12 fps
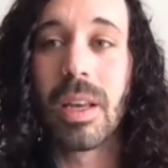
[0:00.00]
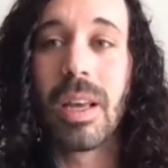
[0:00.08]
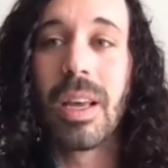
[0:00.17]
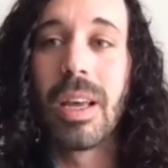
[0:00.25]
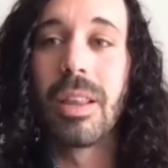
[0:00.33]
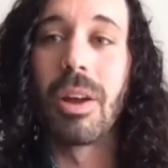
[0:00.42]

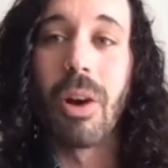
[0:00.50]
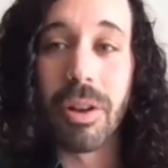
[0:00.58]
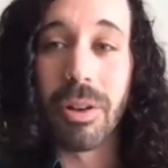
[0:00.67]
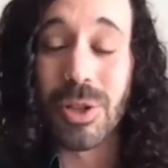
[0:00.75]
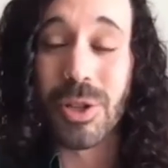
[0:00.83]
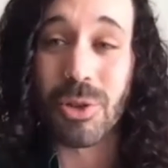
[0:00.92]
they're under
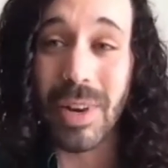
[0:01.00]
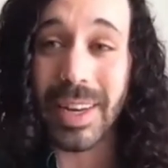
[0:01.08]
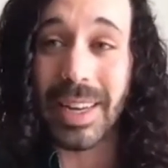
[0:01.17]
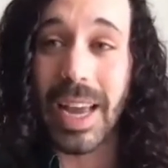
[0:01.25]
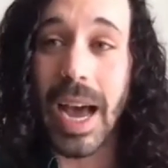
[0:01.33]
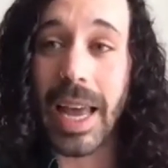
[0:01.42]
strict
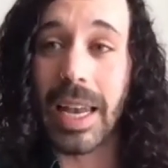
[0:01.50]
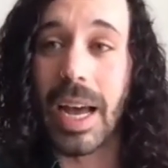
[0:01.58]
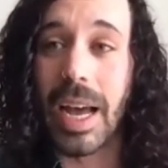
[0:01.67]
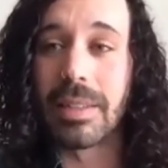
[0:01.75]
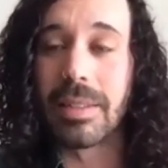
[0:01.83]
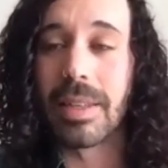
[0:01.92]

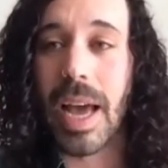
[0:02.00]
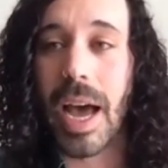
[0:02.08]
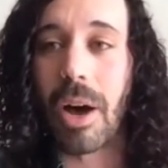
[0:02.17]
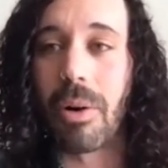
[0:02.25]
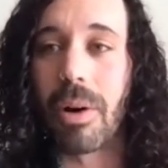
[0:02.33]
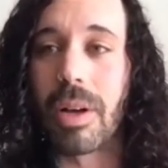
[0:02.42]
guidelines
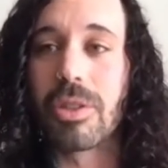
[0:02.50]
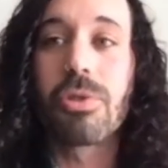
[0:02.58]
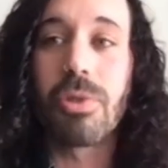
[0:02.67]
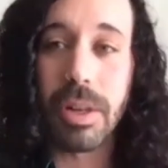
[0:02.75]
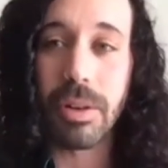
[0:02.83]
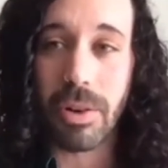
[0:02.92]
now,
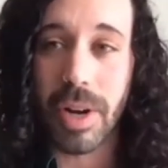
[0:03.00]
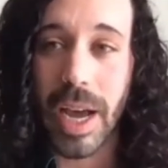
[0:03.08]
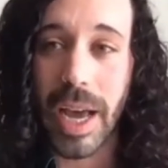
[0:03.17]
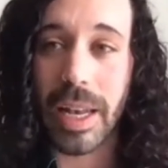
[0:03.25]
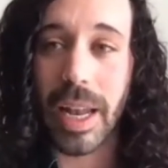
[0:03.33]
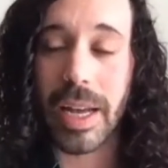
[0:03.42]
stricter
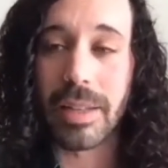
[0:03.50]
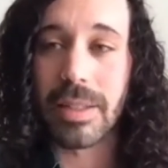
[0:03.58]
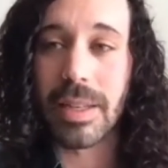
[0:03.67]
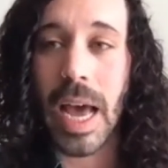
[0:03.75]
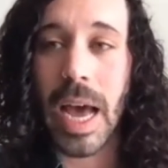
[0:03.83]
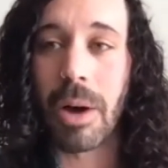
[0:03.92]
guidelines
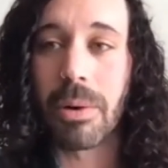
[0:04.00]
now.